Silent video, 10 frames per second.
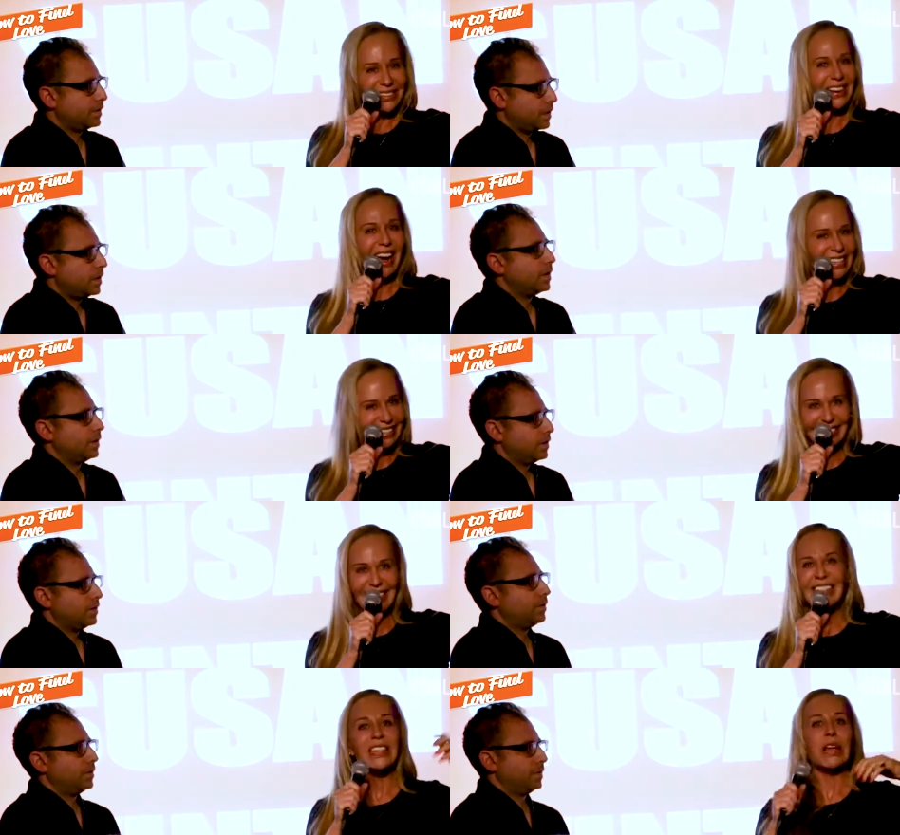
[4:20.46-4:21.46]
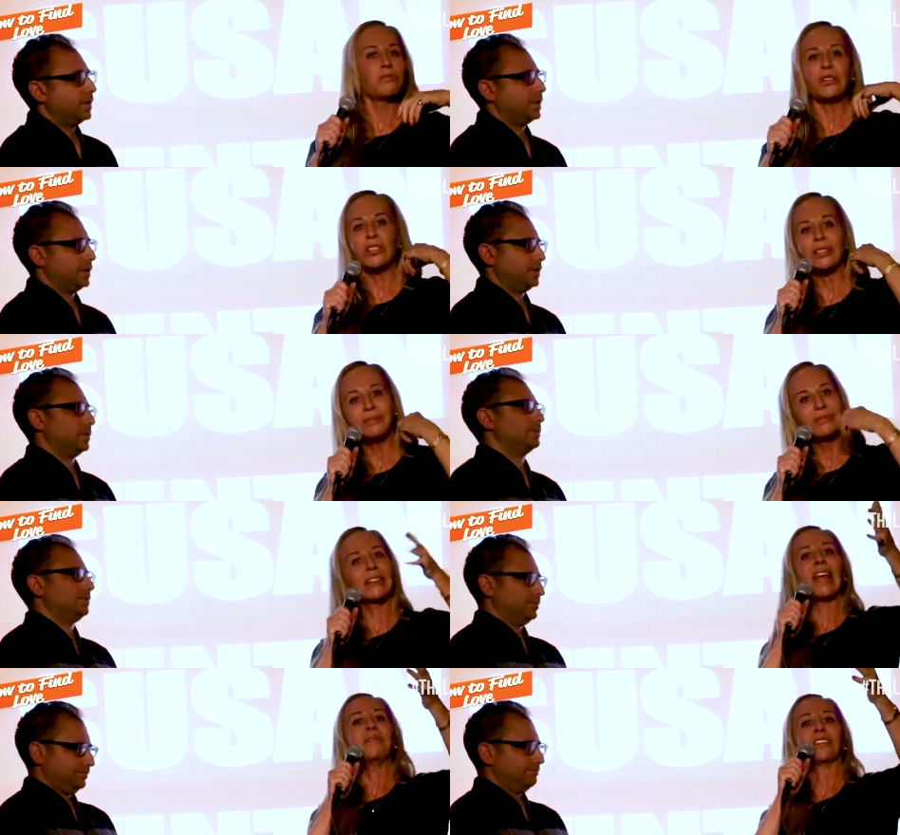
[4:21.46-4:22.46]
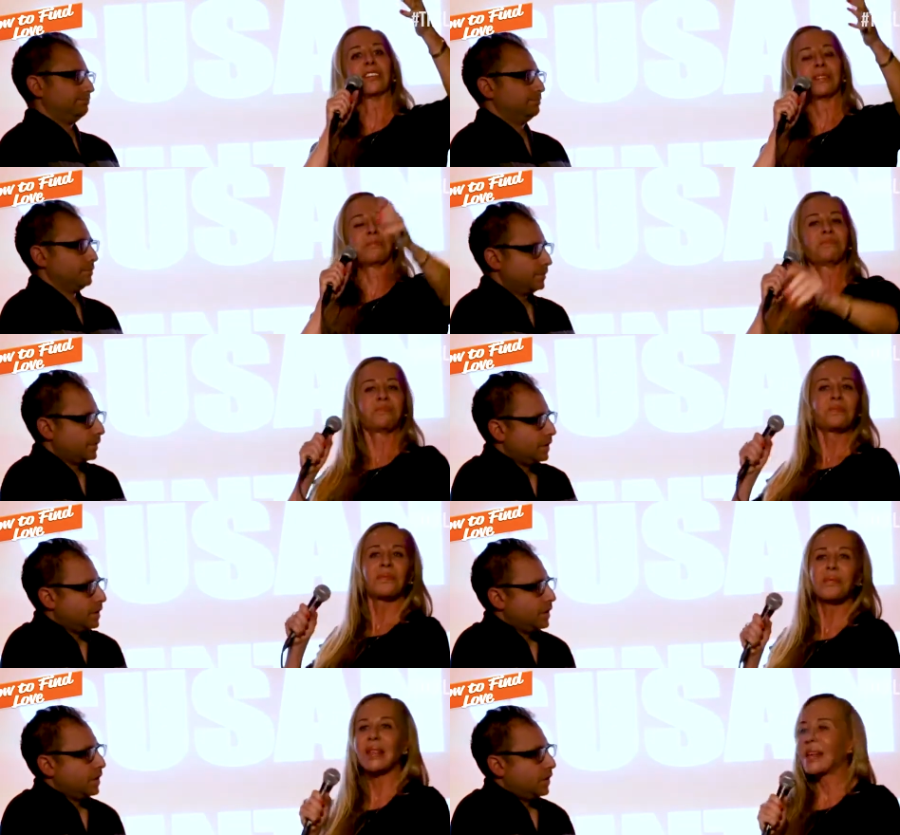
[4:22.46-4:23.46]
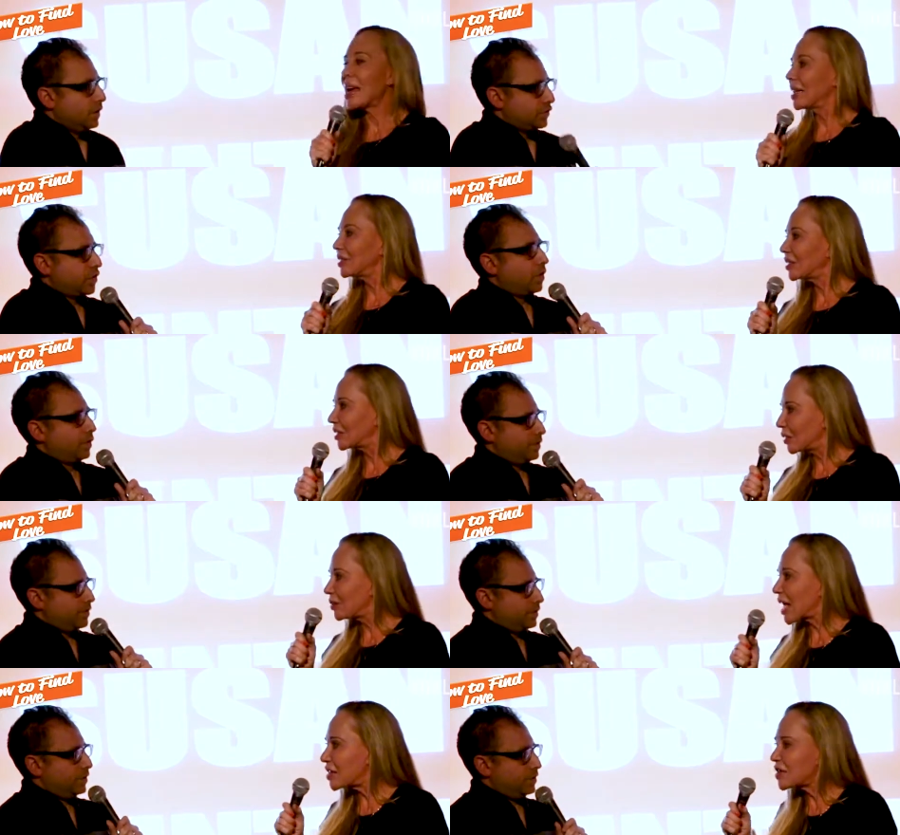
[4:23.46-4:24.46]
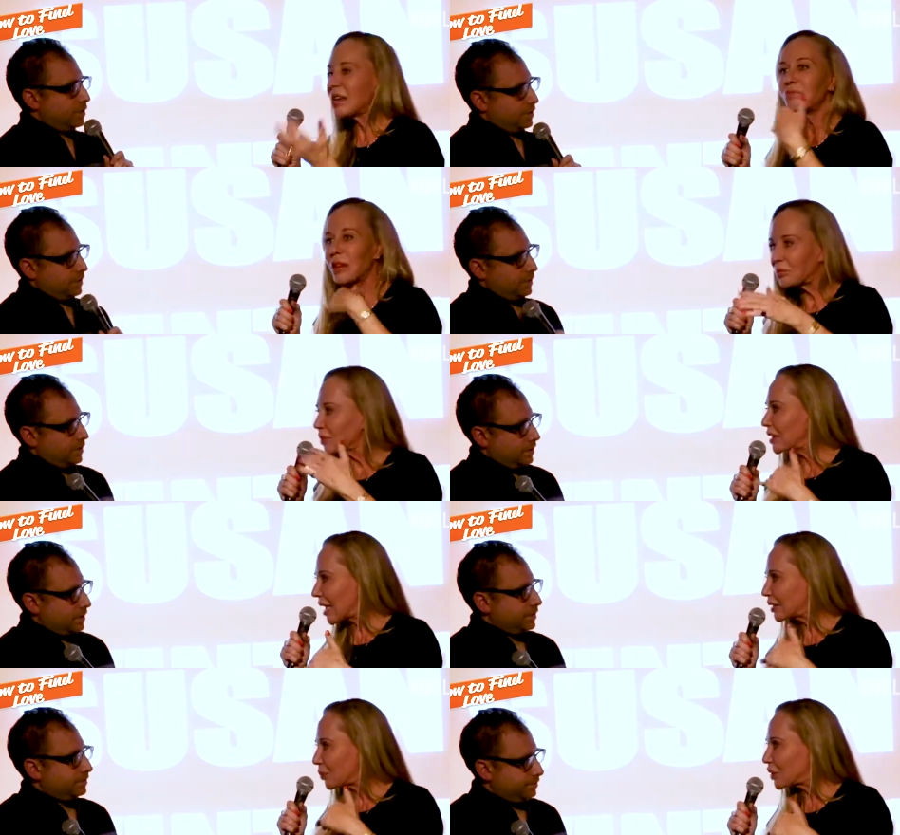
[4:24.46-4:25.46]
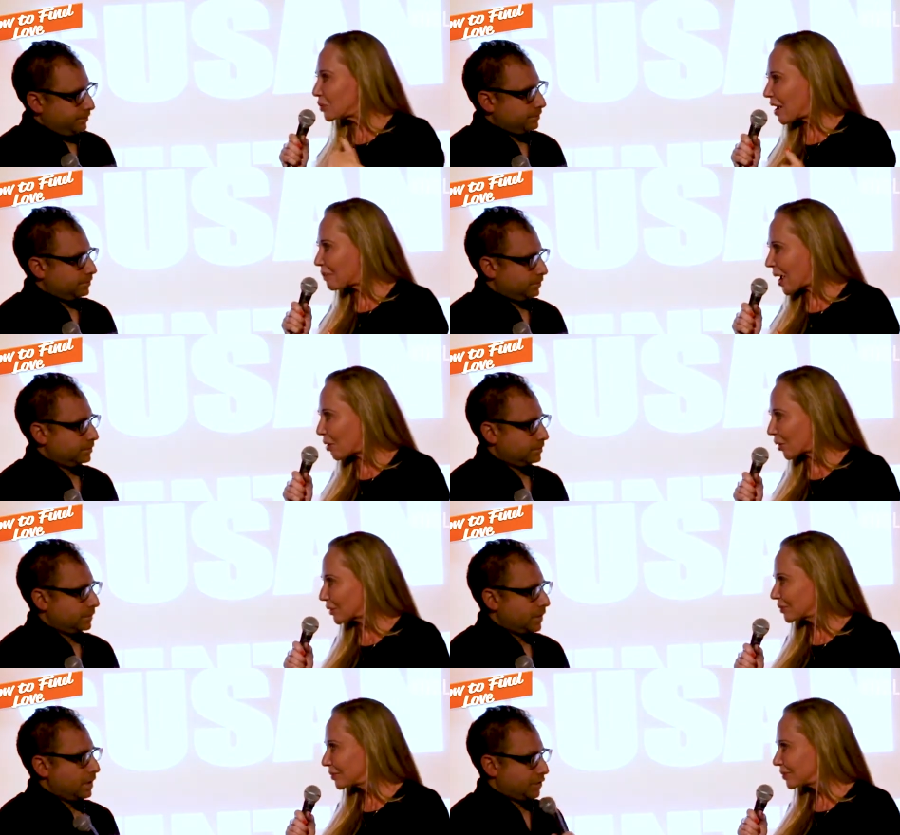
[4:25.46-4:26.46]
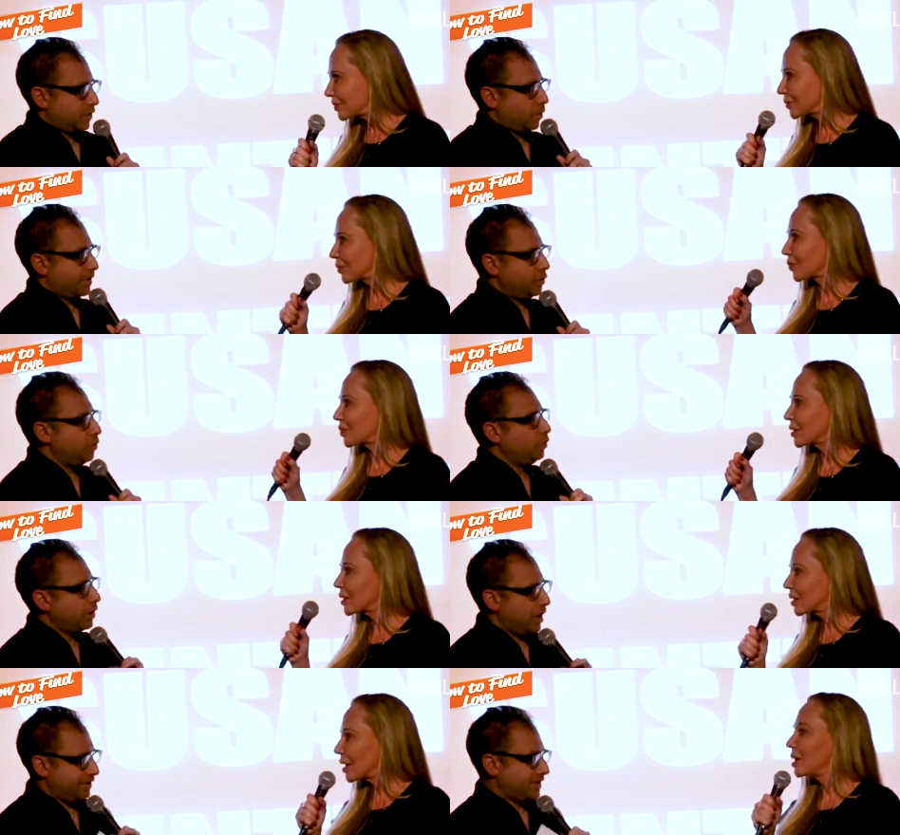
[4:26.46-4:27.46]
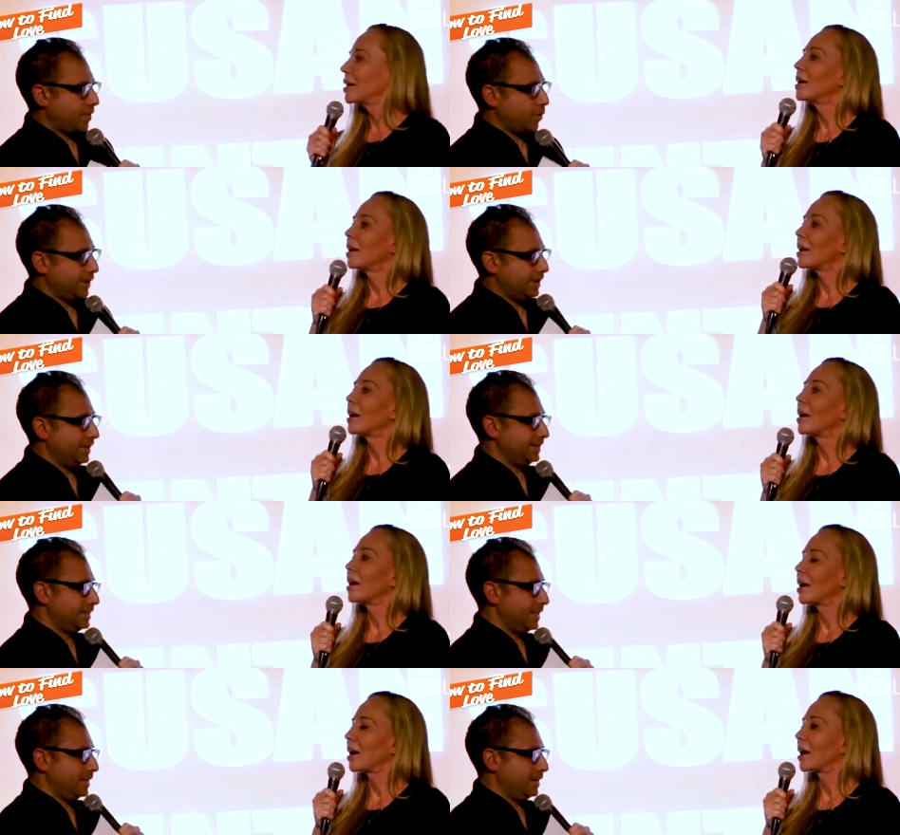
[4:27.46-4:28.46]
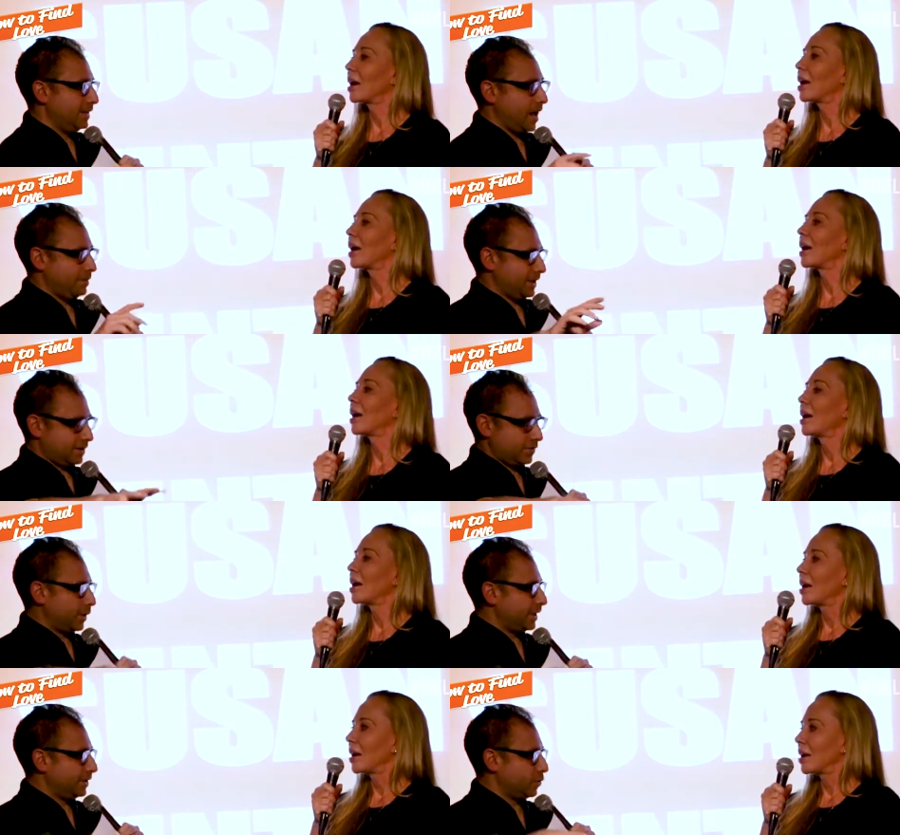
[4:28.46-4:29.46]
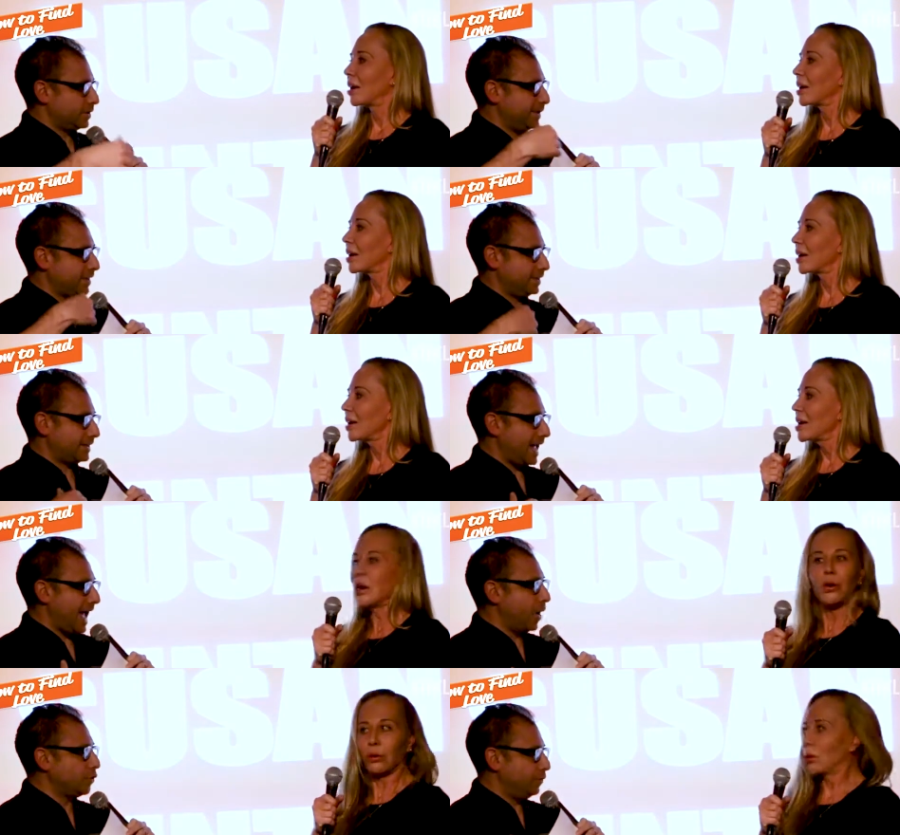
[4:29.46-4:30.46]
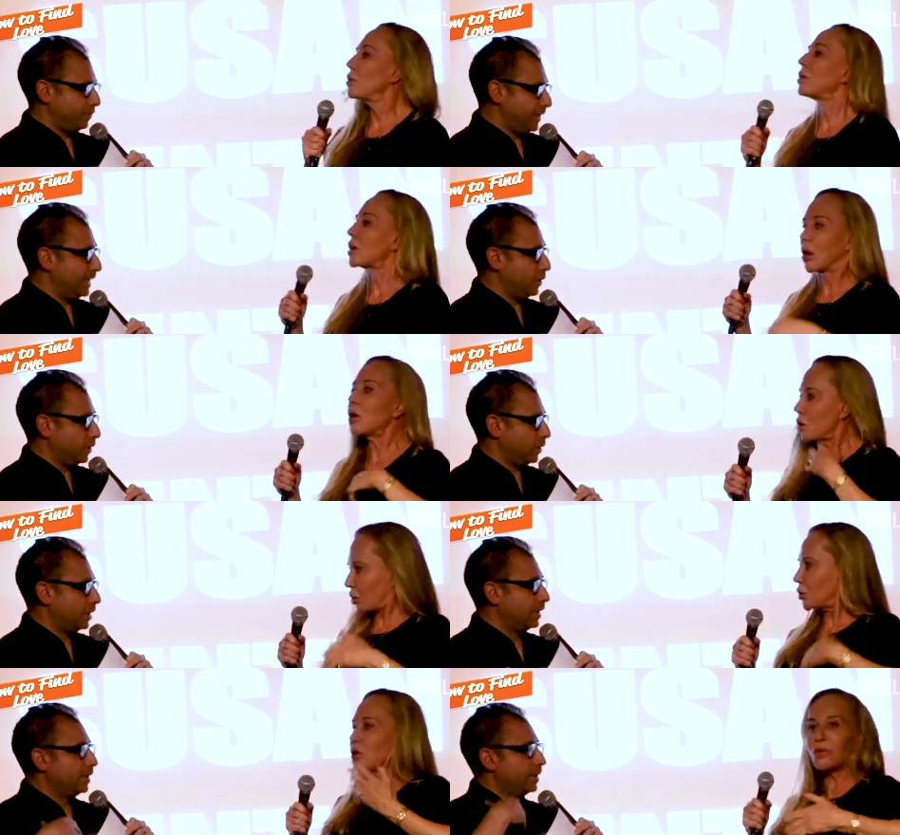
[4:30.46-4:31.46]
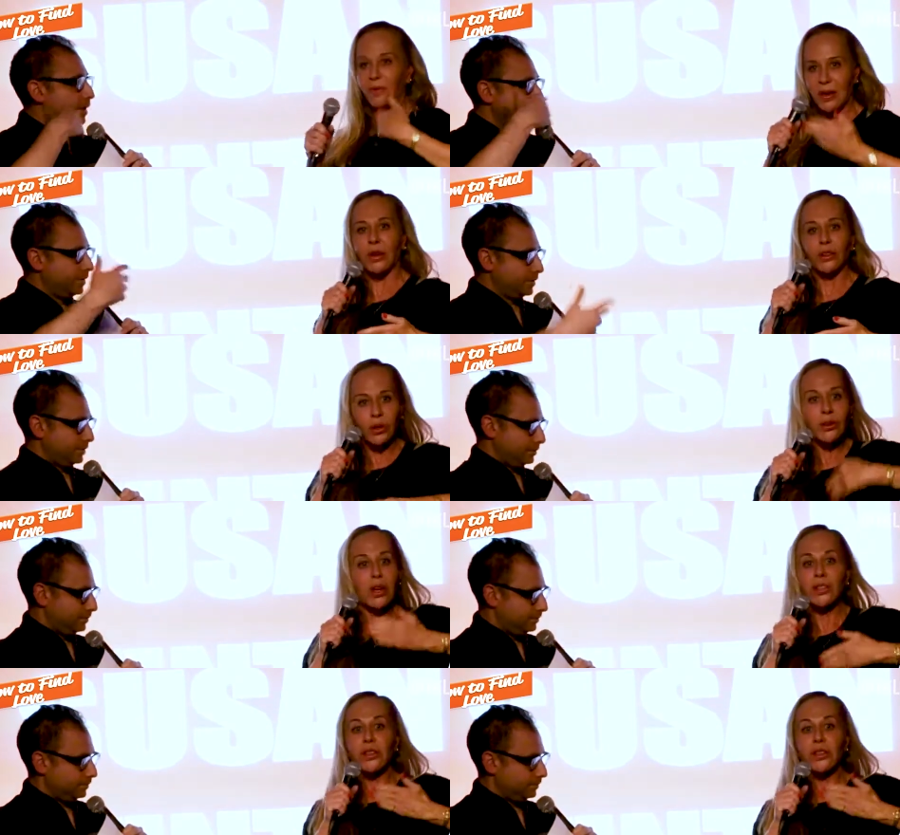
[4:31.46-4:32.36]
Speaker 1: or not, they, we just gave it to them. And so, so that then we realize we do have power.
Speaker 2: So when you love someone, it's not because of what they do, it's because how you feel. You
Speaker 1: feel. You're the,